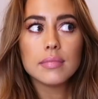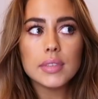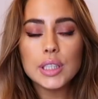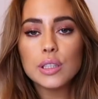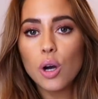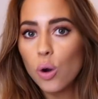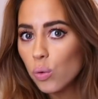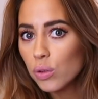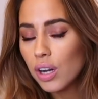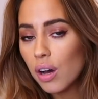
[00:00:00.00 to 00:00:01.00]

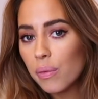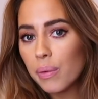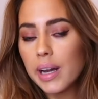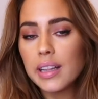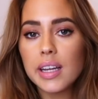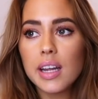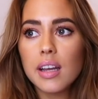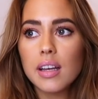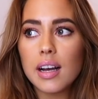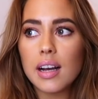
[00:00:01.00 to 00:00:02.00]
No, not really.